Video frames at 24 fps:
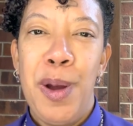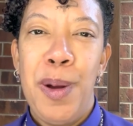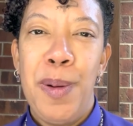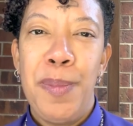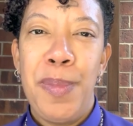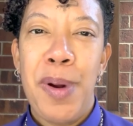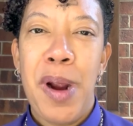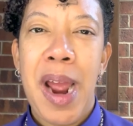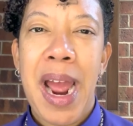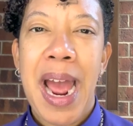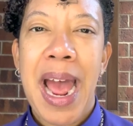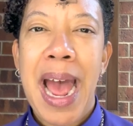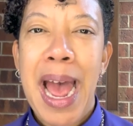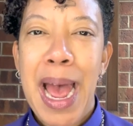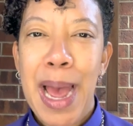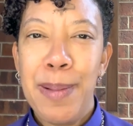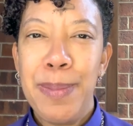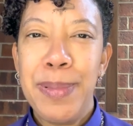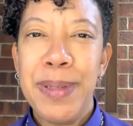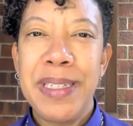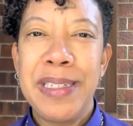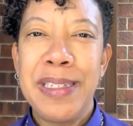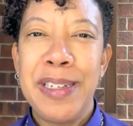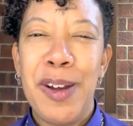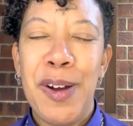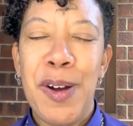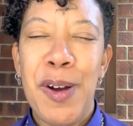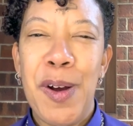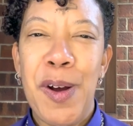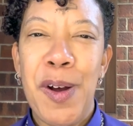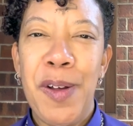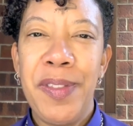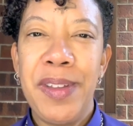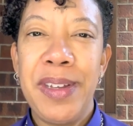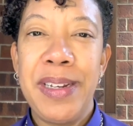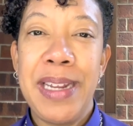Perhaps
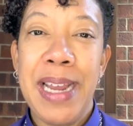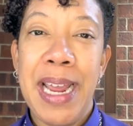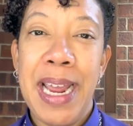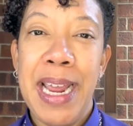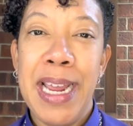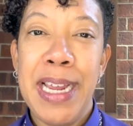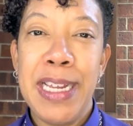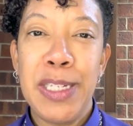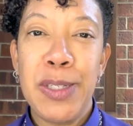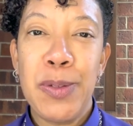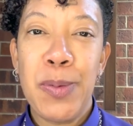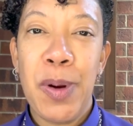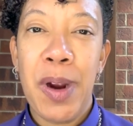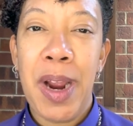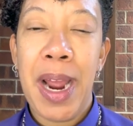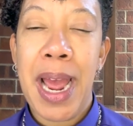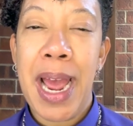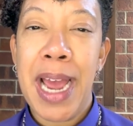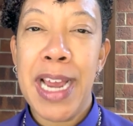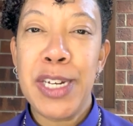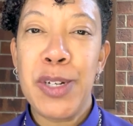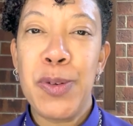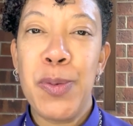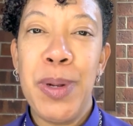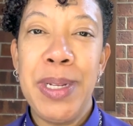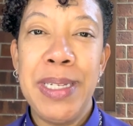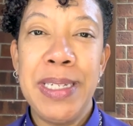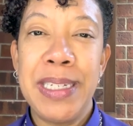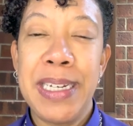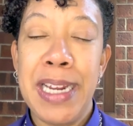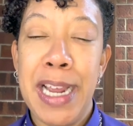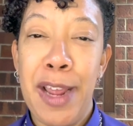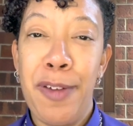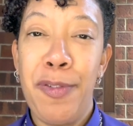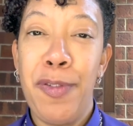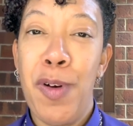on the days where Ash
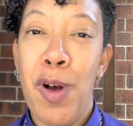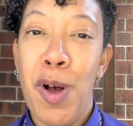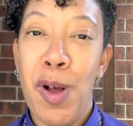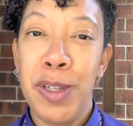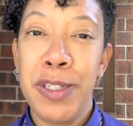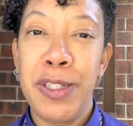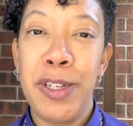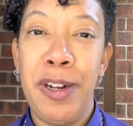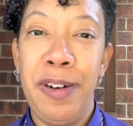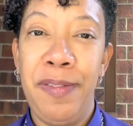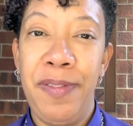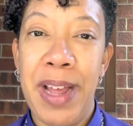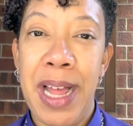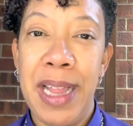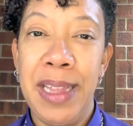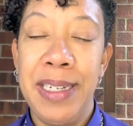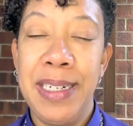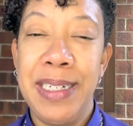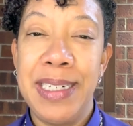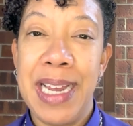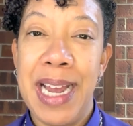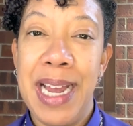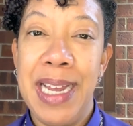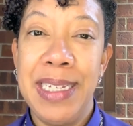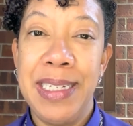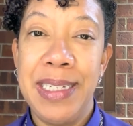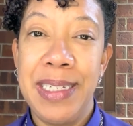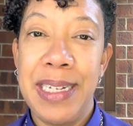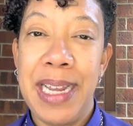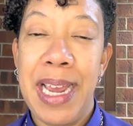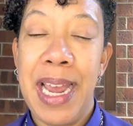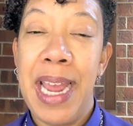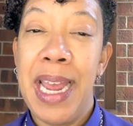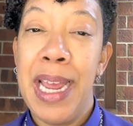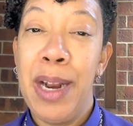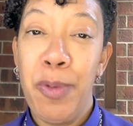Wednesday falls on Valentine's
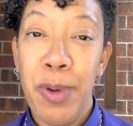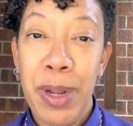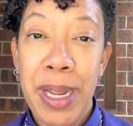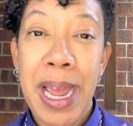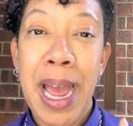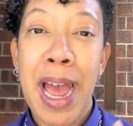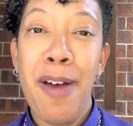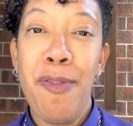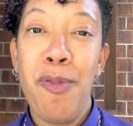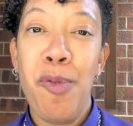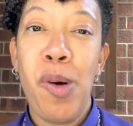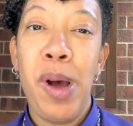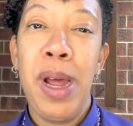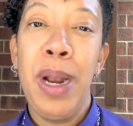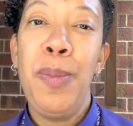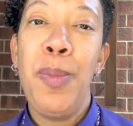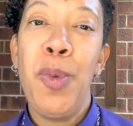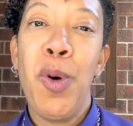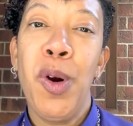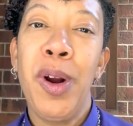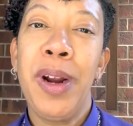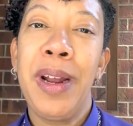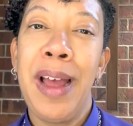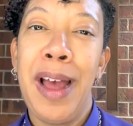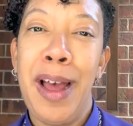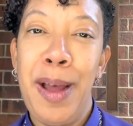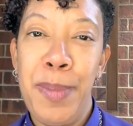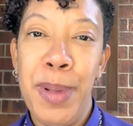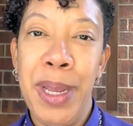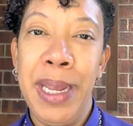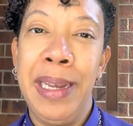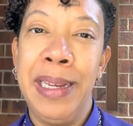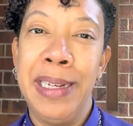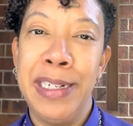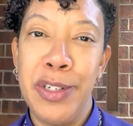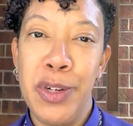Day, and we have one more
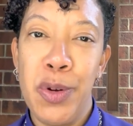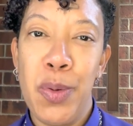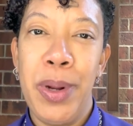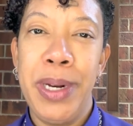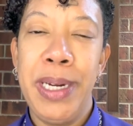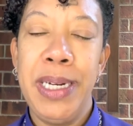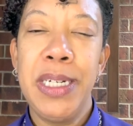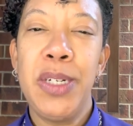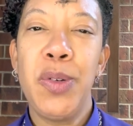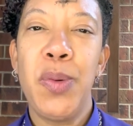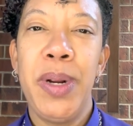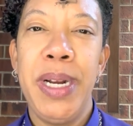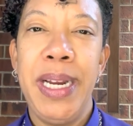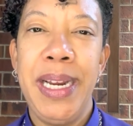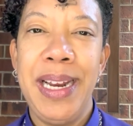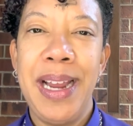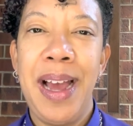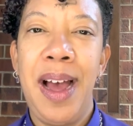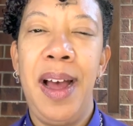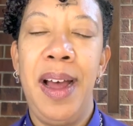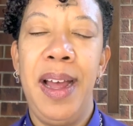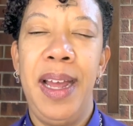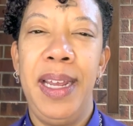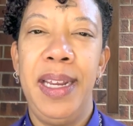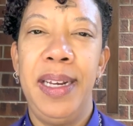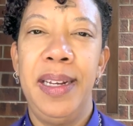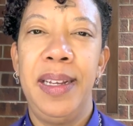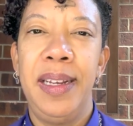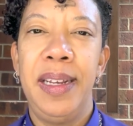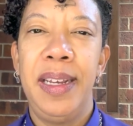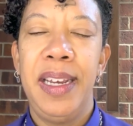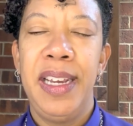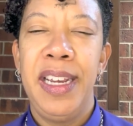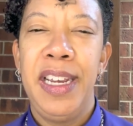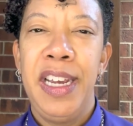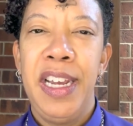coming in 2029,
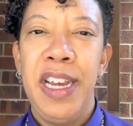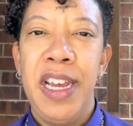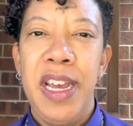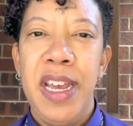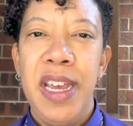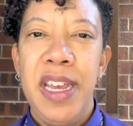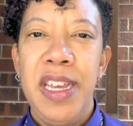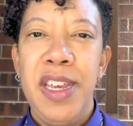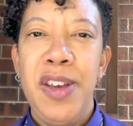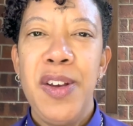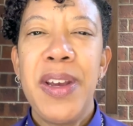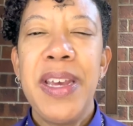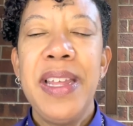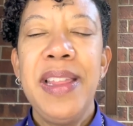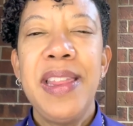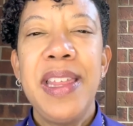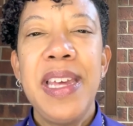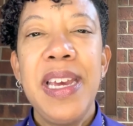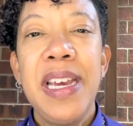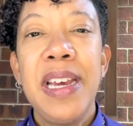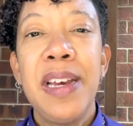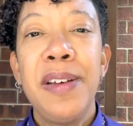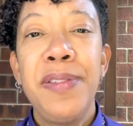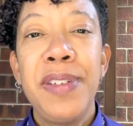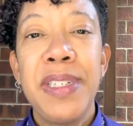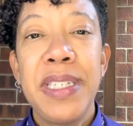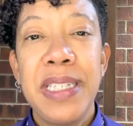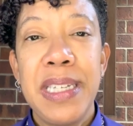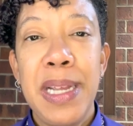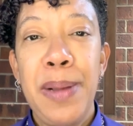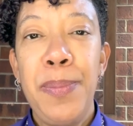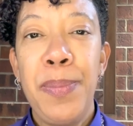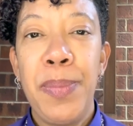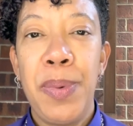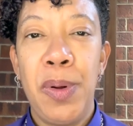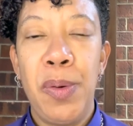you can think of
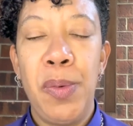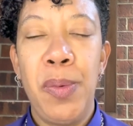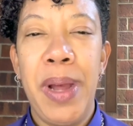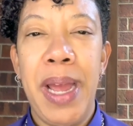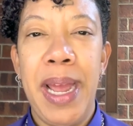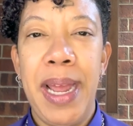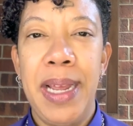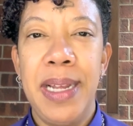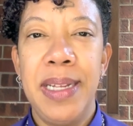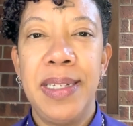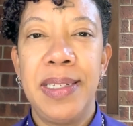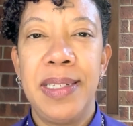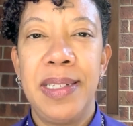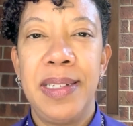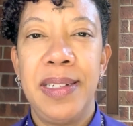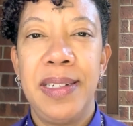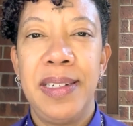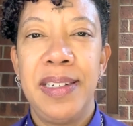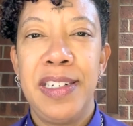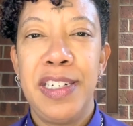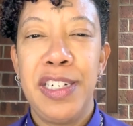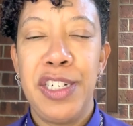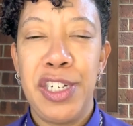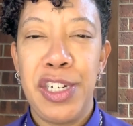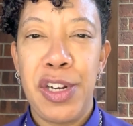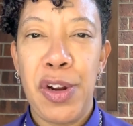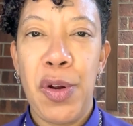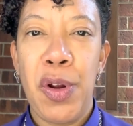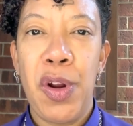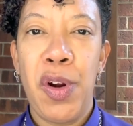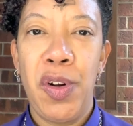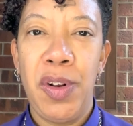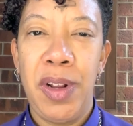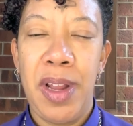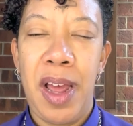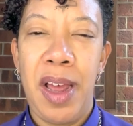simple ways to show
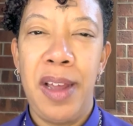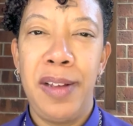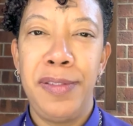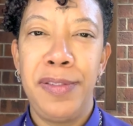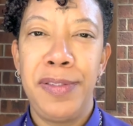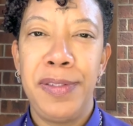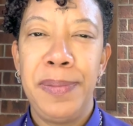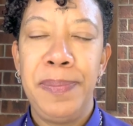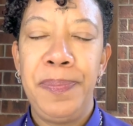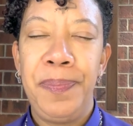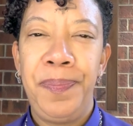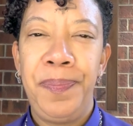your love.